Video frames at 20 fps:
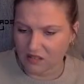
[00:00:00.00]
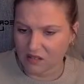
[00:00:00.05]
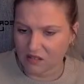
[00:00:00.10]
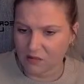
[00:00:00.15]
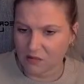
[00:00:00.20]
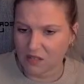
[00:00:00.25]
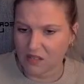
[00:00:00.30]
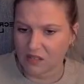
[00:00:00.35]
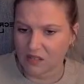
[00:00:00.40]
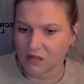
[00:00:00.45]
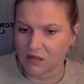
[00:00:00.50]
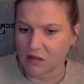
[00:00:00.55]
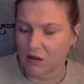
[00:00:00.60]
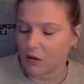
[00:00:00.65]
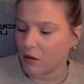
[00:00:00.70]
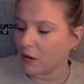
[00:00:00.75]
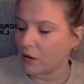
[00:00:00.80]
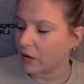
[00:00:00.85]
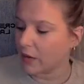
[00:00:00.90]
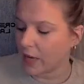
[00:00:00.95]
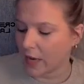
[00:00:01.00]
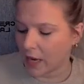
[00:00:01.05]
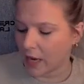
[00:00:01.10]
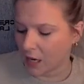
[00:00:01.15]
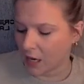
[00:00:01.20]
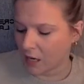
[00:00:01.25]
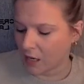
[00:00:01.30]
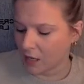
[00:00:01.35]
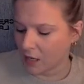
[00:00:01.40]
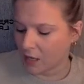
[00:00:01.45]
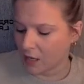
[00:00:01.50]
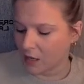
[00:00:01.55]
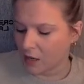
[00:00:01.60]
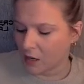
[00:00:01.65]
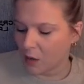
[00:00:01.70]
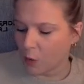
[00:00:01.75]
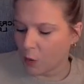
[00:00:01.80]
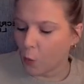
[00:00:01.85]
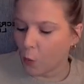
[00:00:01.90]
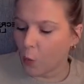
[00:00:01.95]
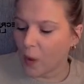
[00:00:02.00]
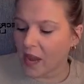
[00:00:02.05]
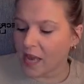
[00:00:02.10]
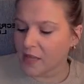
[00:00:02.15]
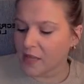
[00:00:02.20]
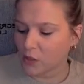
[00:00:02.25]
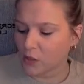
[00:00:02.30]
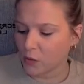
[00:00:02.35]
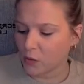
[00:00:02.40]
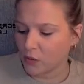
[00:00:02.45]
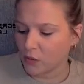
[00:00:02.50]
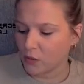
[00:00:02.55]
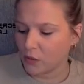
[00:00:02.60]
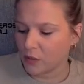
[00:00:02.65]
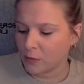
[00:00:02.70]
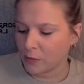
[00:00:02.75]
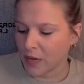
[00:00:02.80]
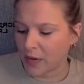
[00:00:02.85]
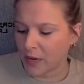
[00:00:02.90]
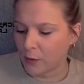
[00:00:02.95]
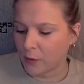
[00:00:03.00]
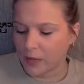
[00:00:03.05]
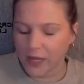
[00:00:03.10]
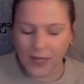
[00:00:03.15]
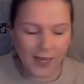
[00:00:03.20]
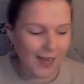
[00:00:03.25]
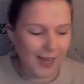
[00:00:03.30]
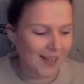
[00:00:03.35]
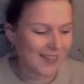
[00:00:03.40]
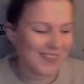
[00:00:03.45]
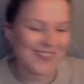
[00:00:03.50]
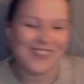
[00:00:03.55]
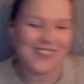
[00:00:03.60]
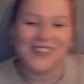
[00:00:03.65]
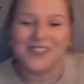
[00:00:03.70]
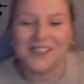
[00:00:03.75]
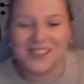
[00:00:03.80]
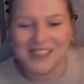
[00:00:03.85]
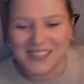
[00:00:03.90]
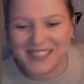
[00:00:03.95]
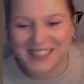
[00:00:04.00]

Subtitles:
to be snow. Okay. Way to ruin my weekend. No, I'm just